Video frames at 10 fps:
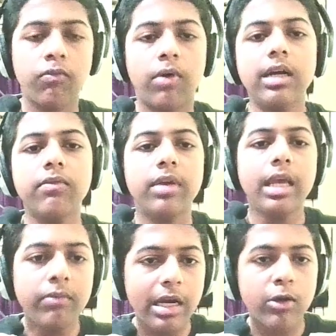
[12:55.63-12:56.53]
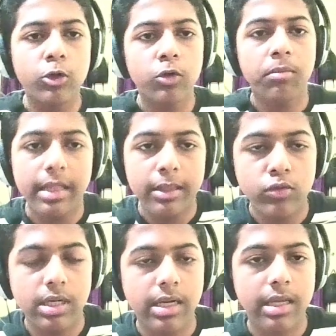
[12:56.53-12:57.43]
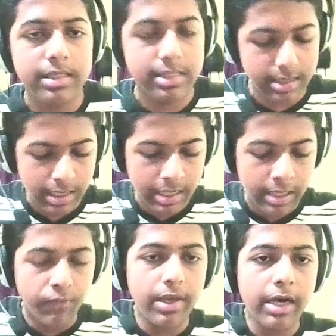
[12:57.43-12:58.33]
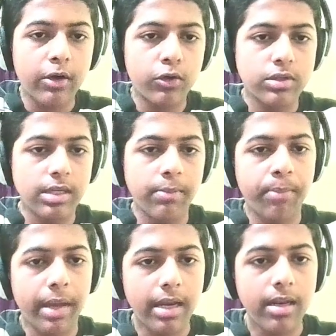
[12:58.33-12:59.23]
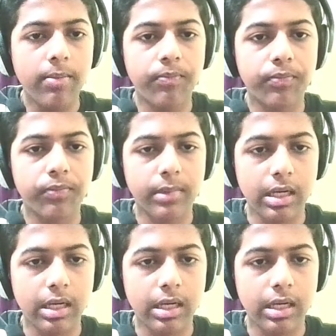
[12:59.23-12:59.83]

And in what way we are going to make those circles? We are going to say pen